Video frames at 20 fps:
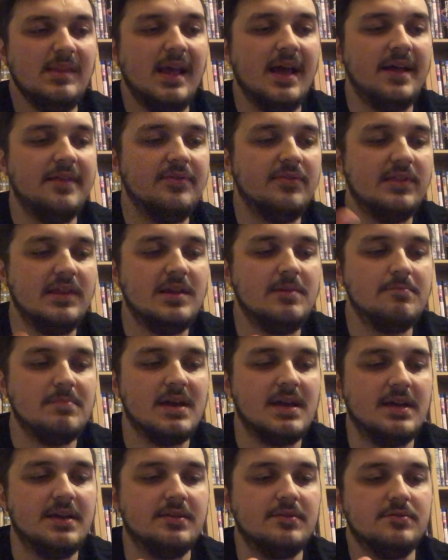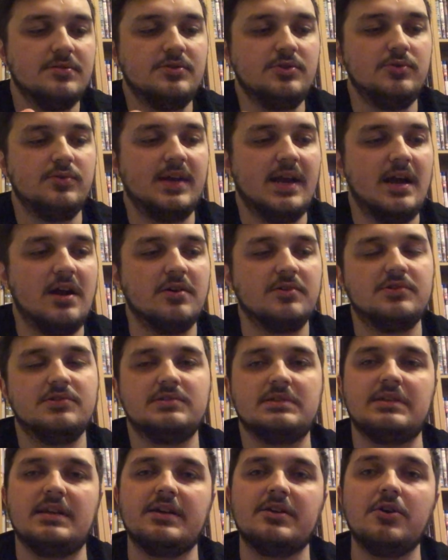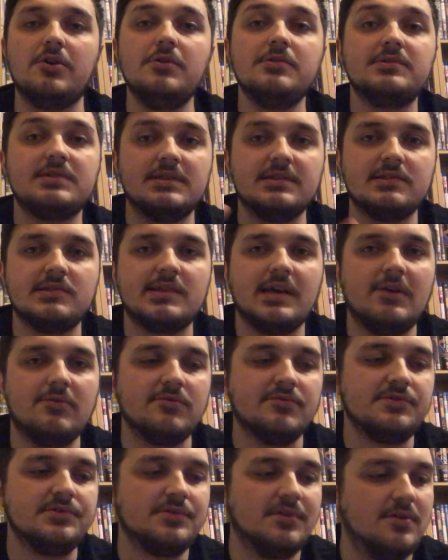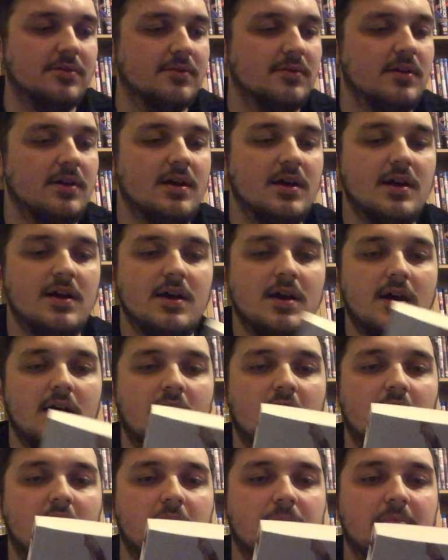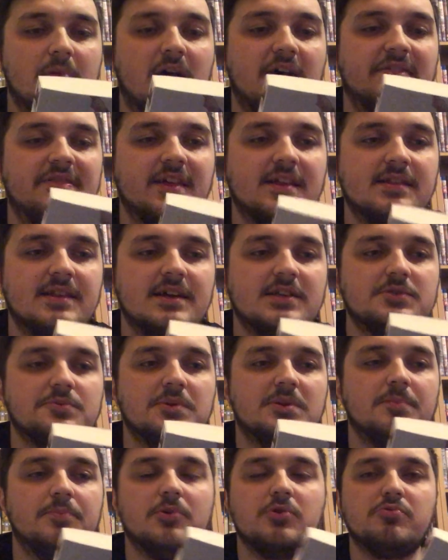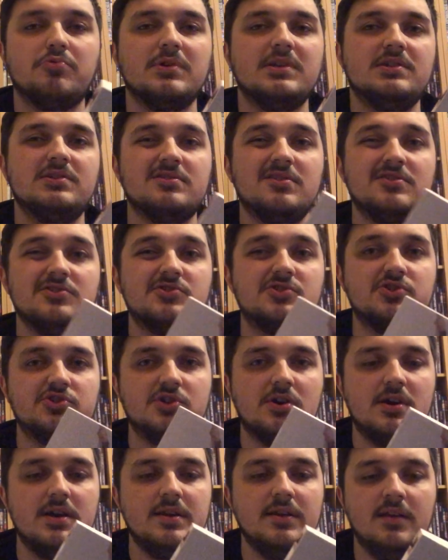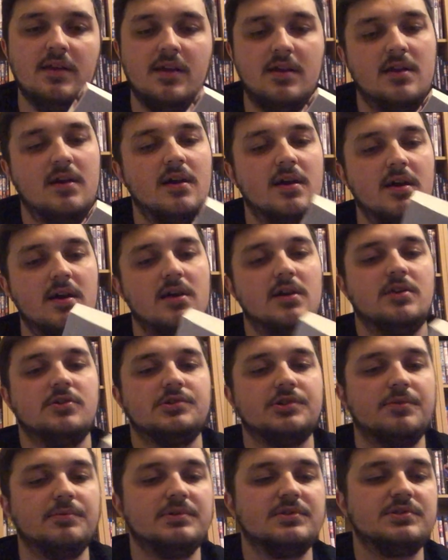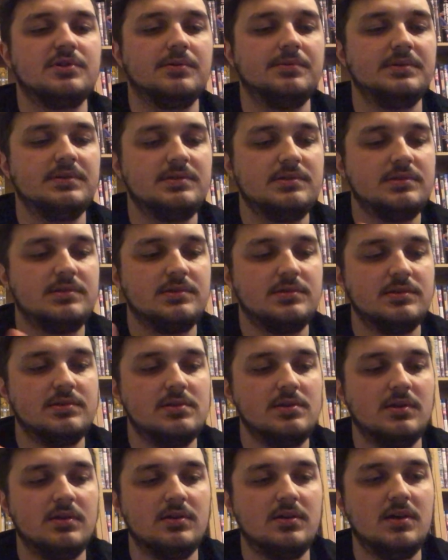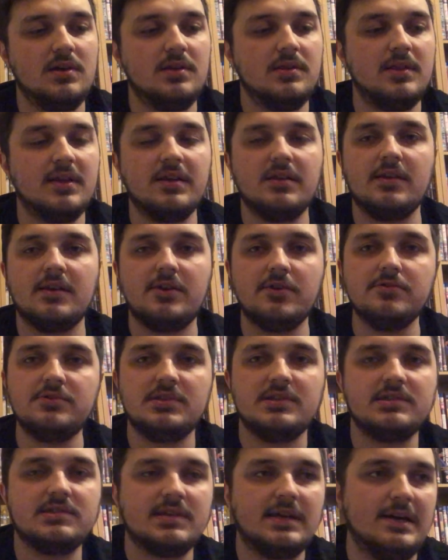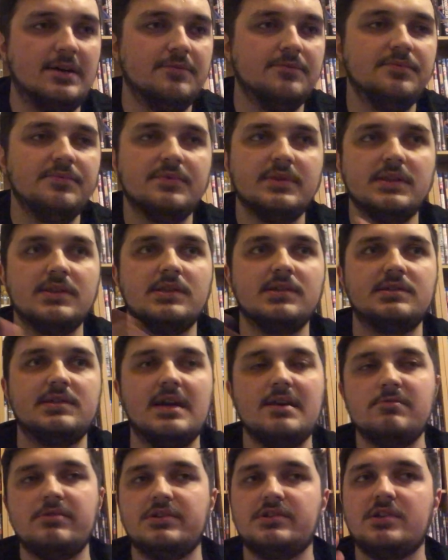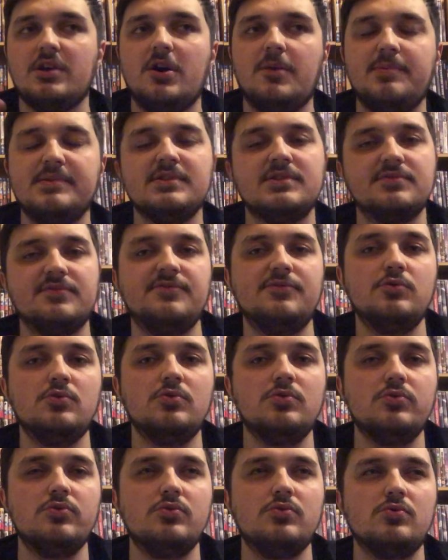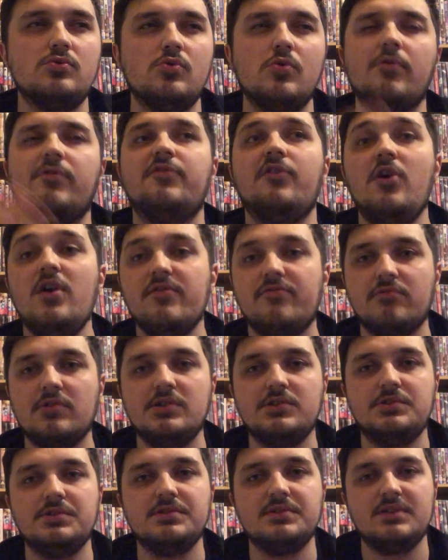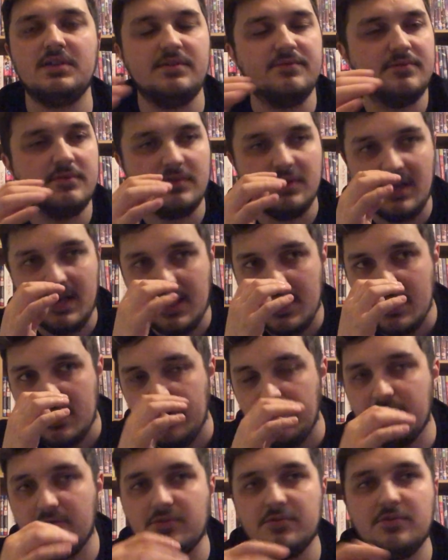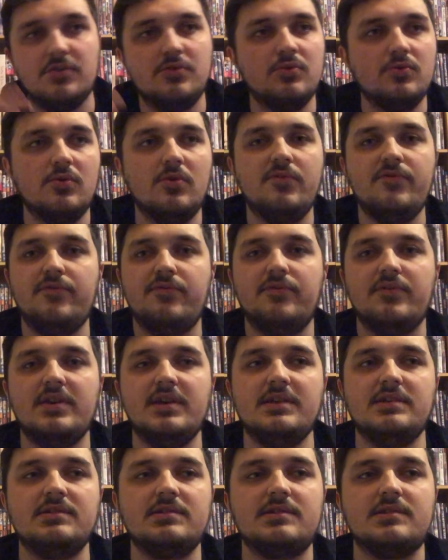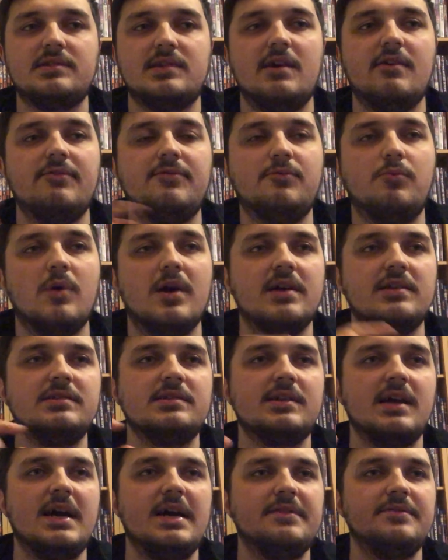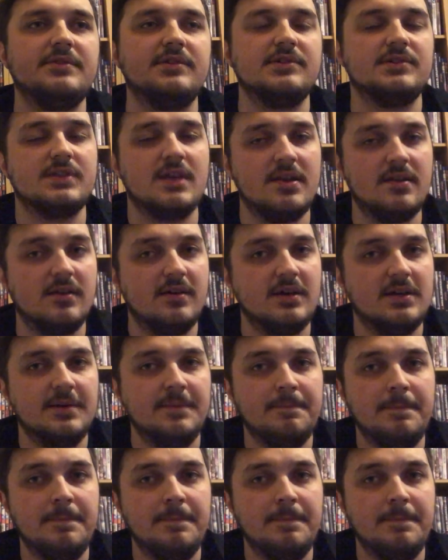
and the main two characters, and they go to this town of Seoul, I think that's where the book really starts to shine. So it's they go to this town. The town is set up into 4 or 5 regions even. You've got the north, east, south, west, and the centre.